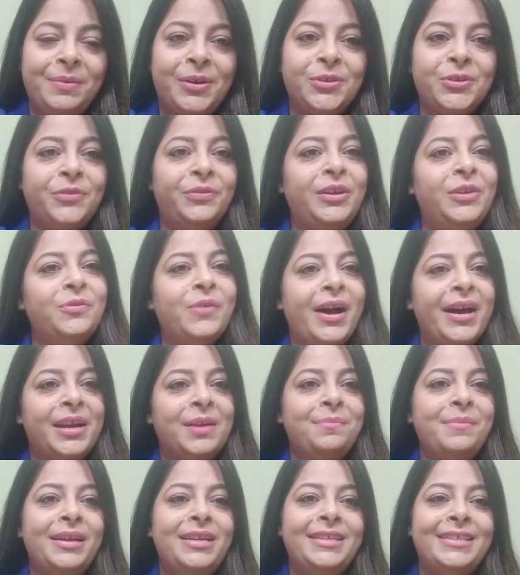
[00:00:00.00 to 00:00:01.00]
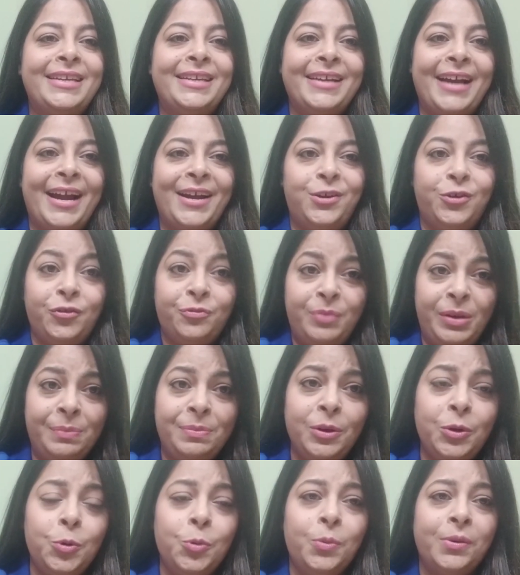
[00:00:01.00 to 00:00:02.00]
because of the environment and kind of
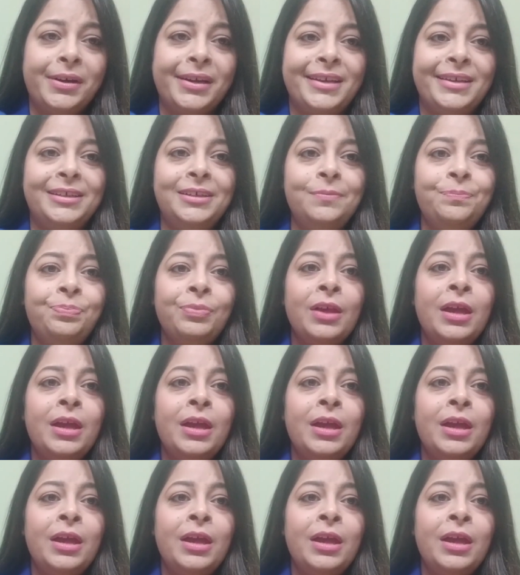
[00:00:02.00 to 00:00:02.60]
people who work here.